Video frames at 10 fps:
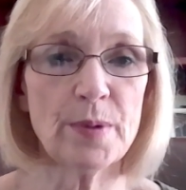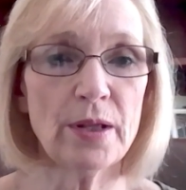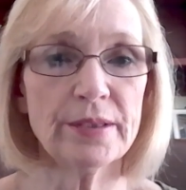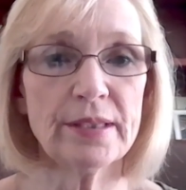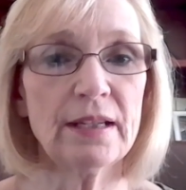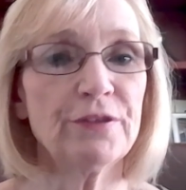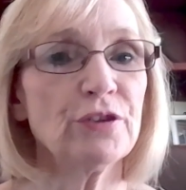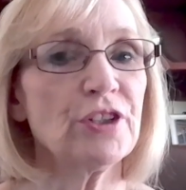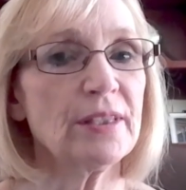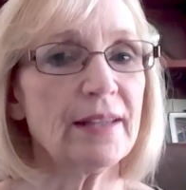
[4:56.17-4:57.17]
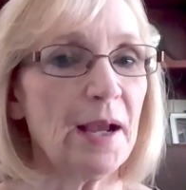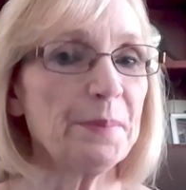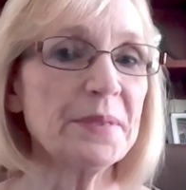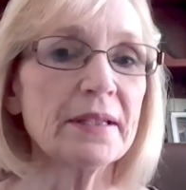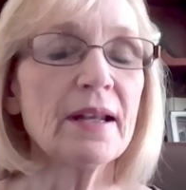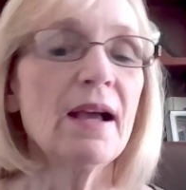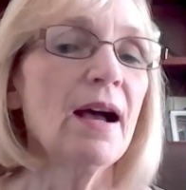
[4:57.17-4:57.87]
policy, if you just kept it